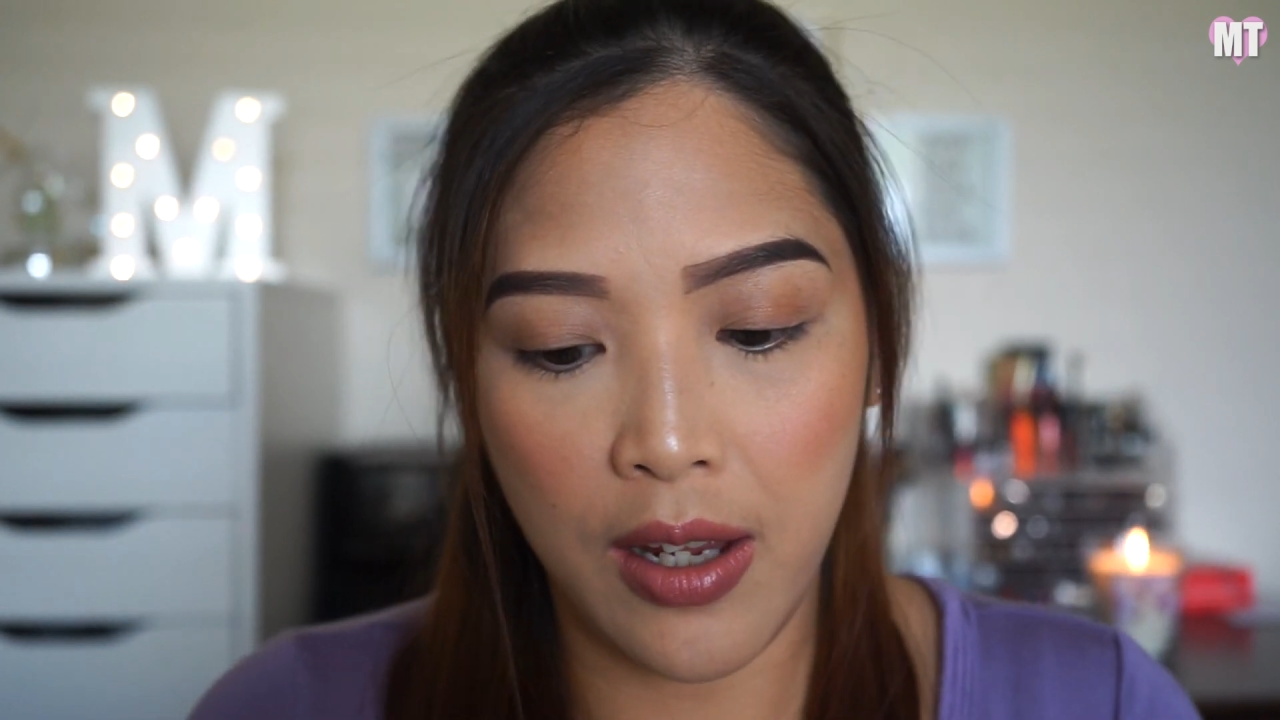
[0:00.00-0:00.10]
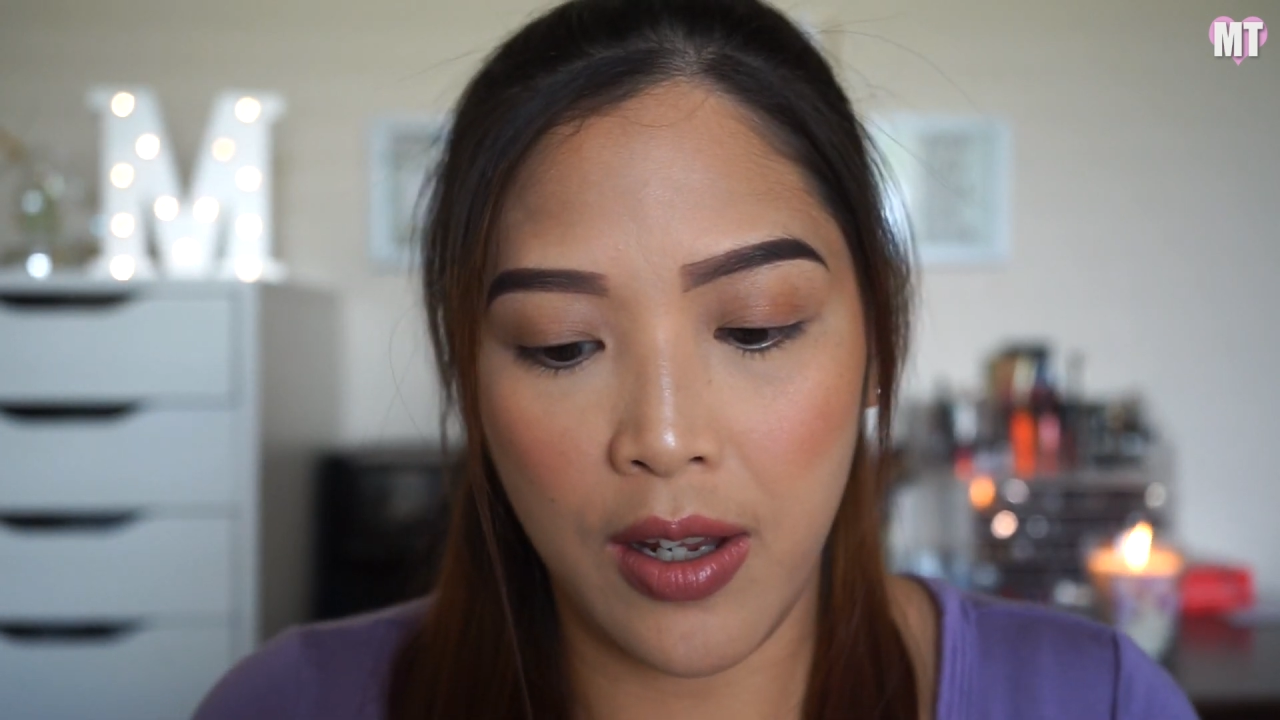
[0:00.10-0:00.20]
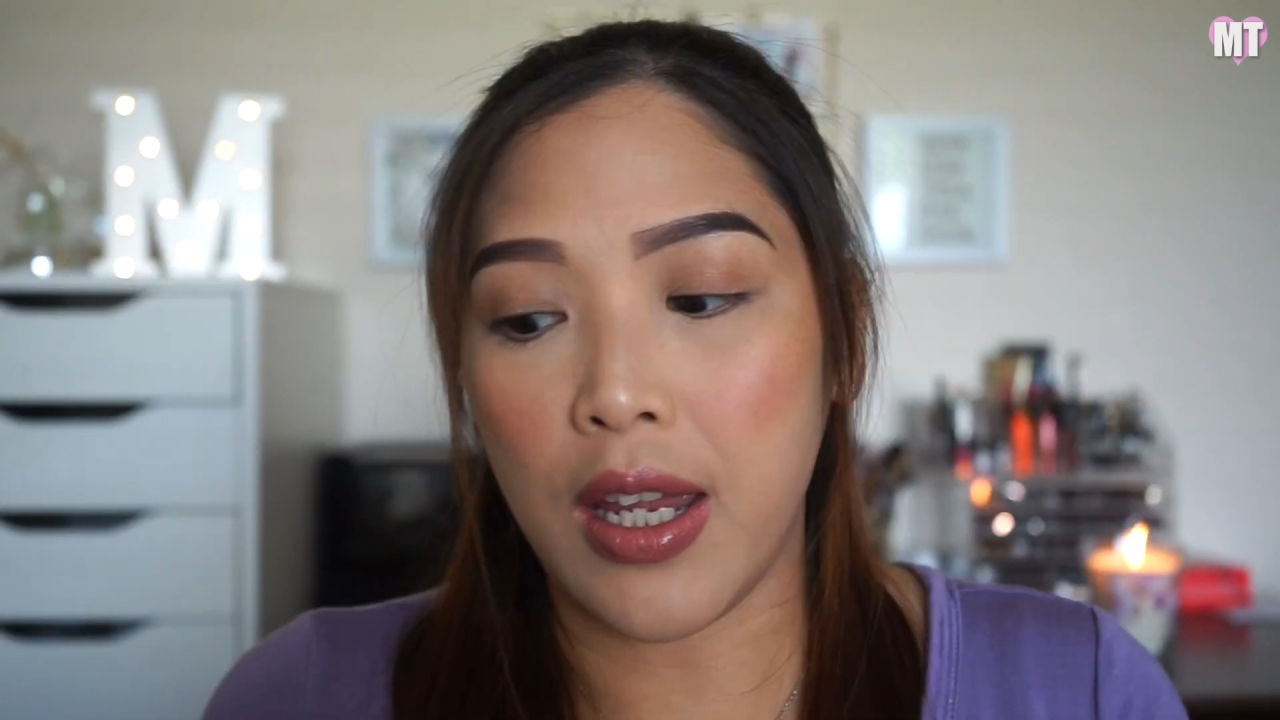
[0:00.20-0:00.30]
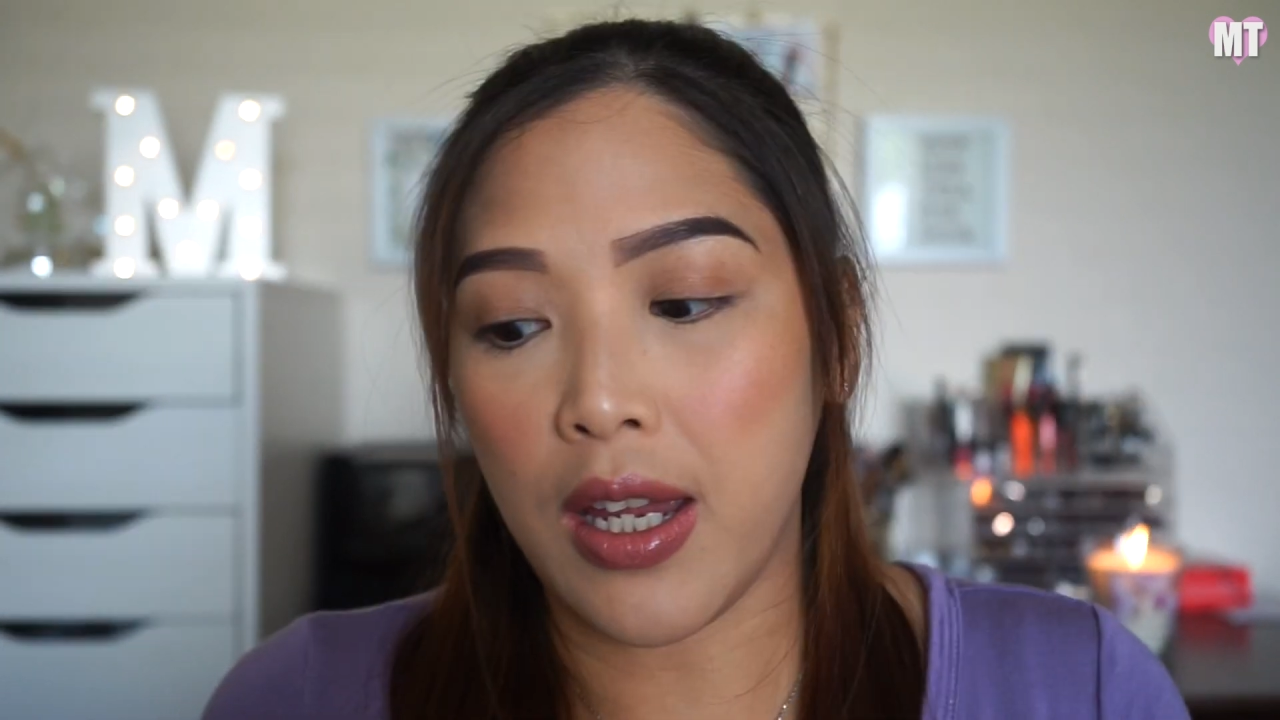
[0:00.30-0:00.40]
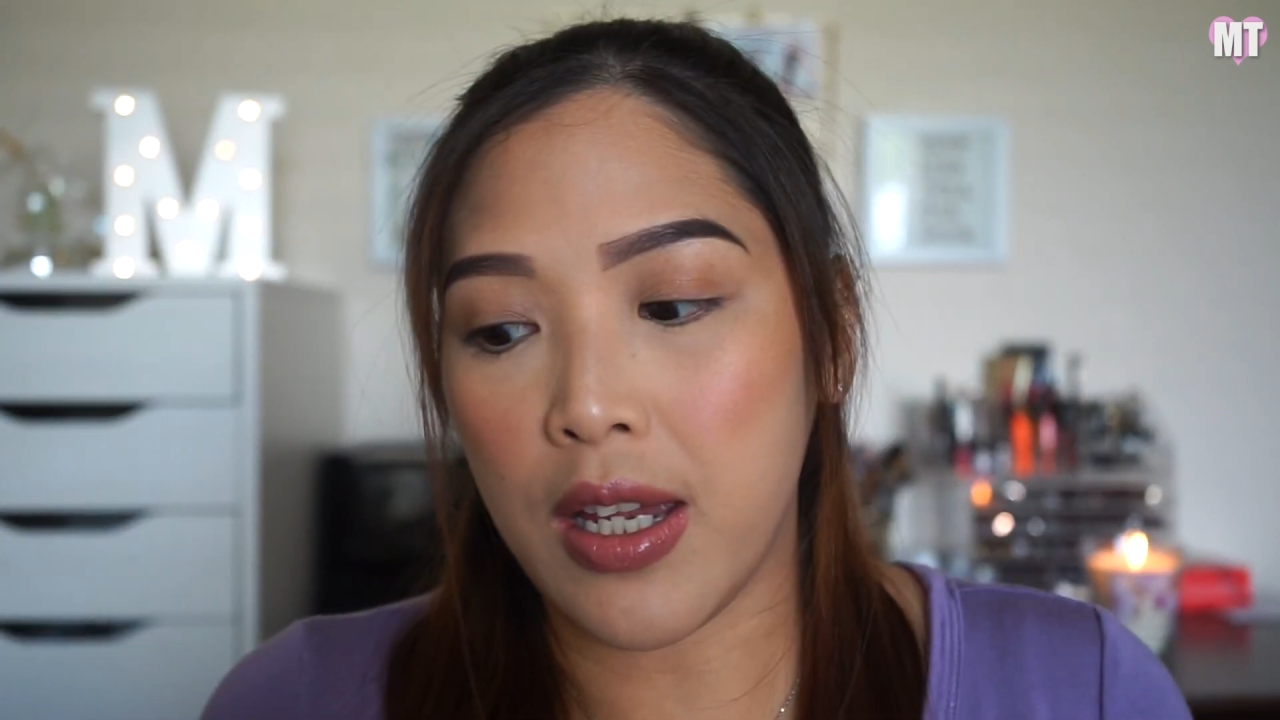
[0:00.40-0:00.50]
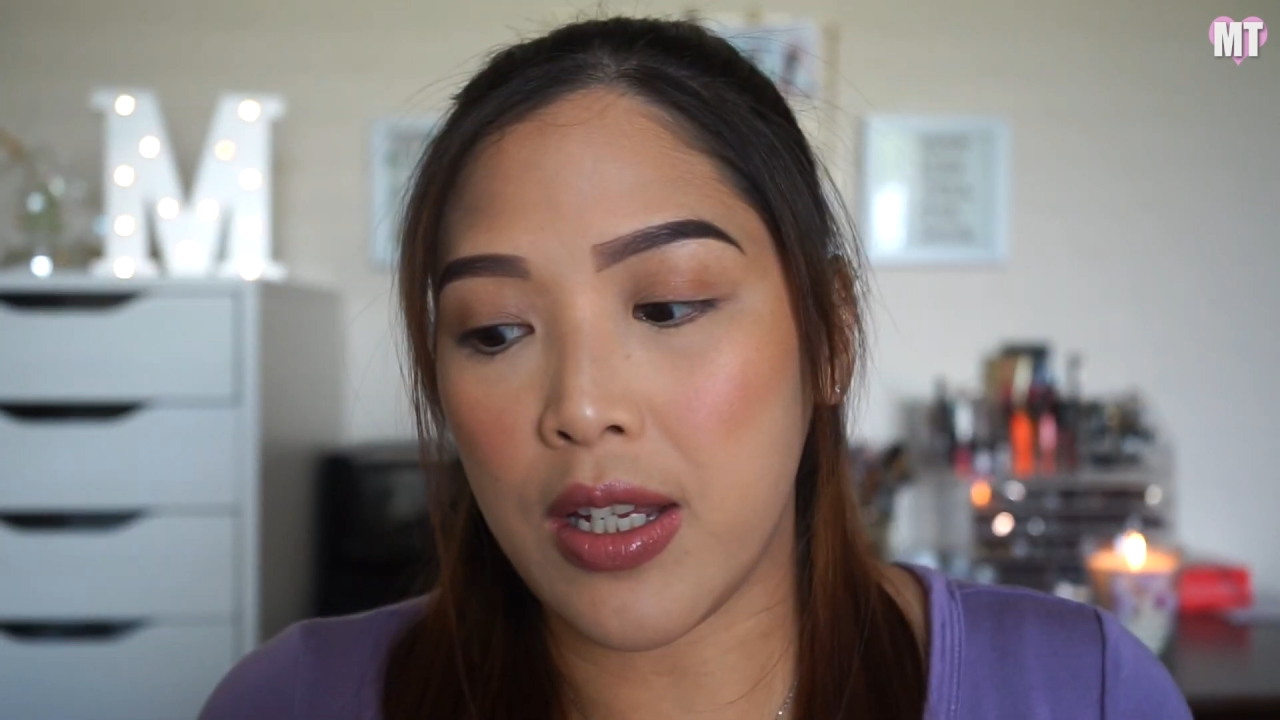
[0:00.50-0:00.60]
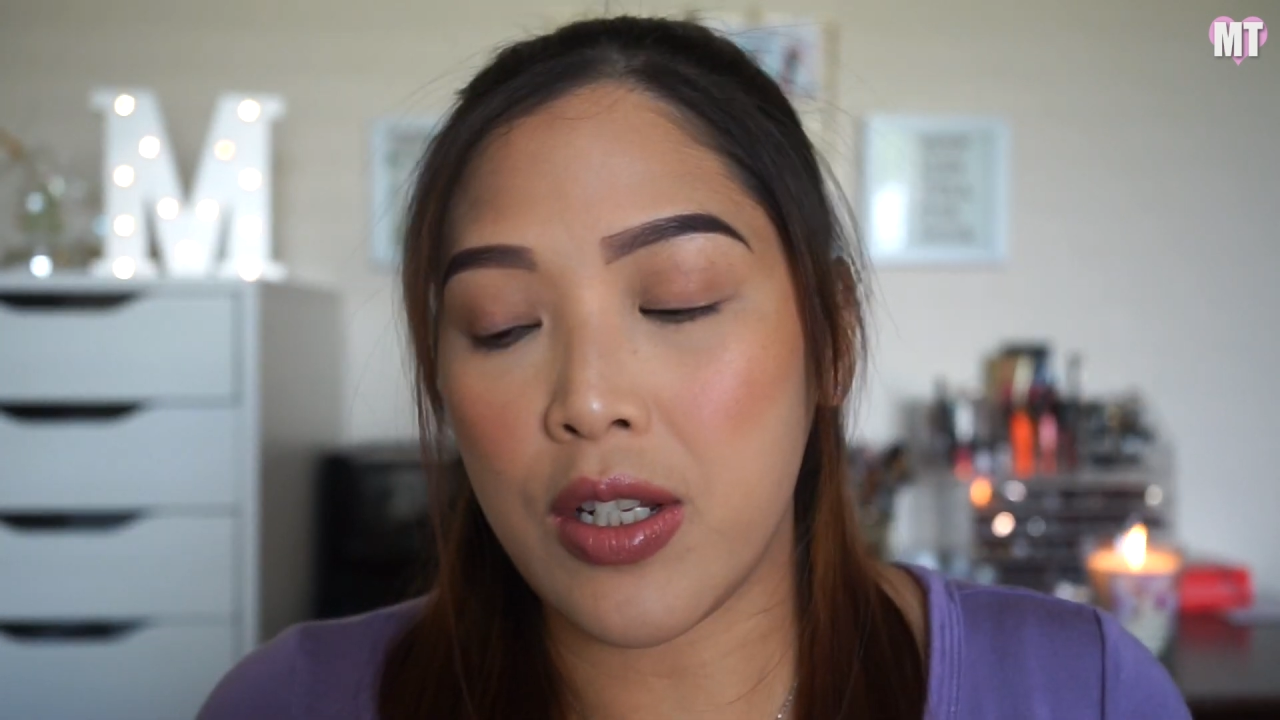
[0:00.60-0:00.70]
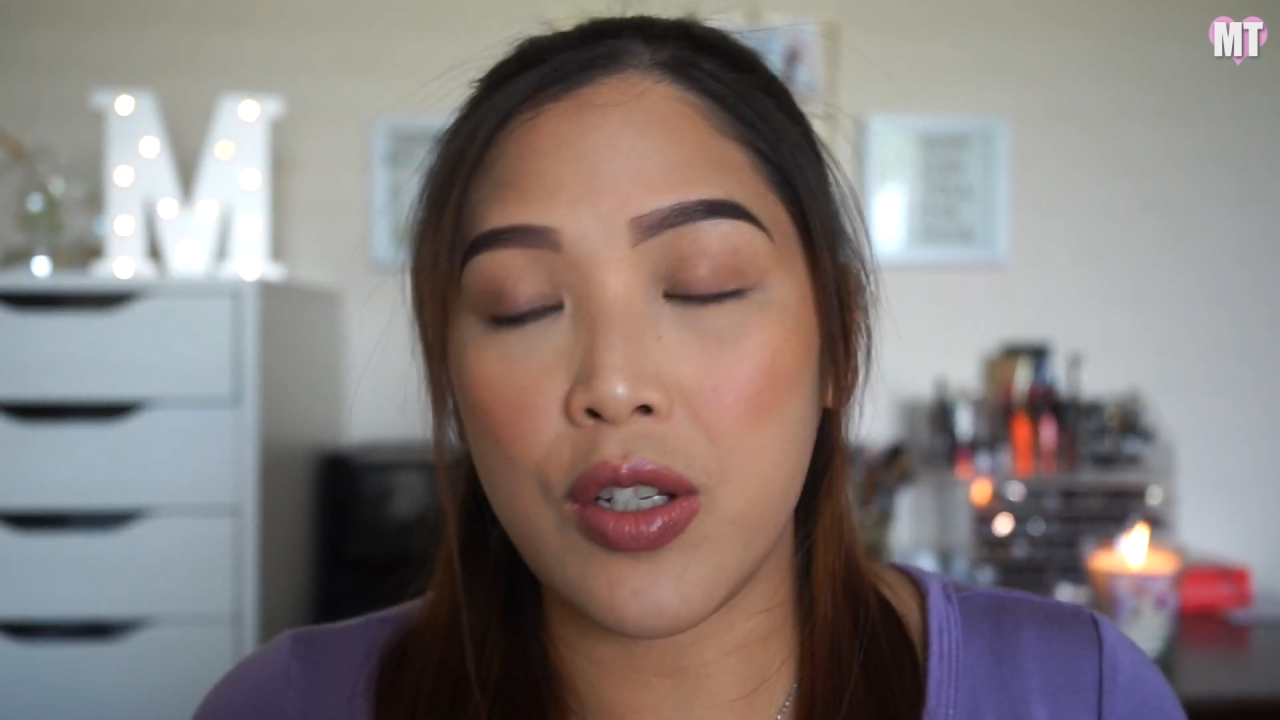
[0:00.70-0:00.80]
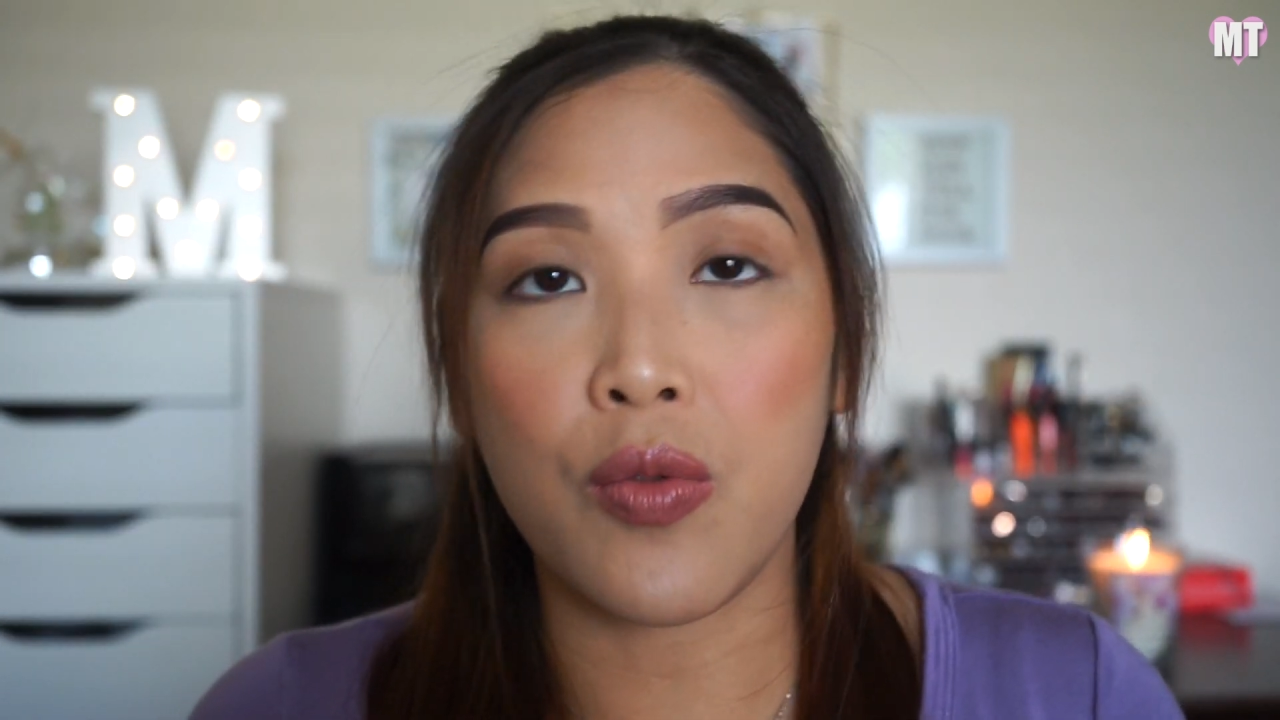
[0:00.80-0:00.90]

and